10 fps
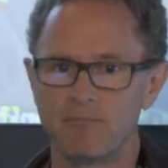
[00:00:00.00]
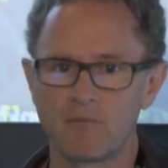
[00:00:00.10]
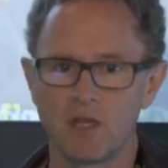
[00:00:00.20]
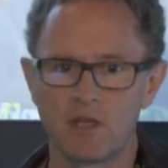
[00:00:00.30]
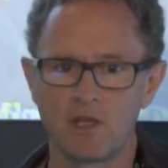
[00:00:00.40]

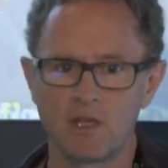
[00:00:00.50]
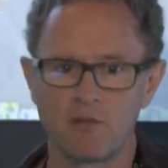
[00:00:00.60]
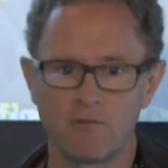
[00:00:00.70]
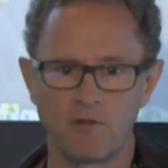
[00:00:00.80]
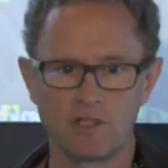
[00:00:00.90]

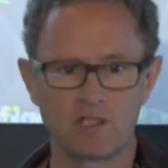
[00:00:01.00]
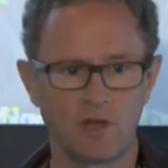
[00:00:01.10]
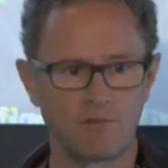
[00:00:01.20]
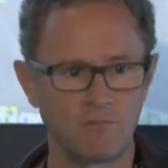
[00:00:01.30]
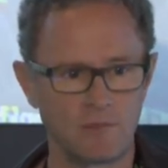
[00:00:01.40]
if you just go
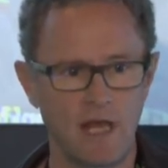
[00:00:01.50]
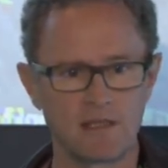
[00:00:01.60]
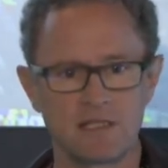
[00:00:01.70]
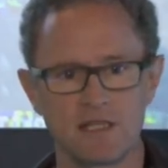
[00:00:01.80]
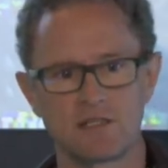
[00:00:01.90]
downstairs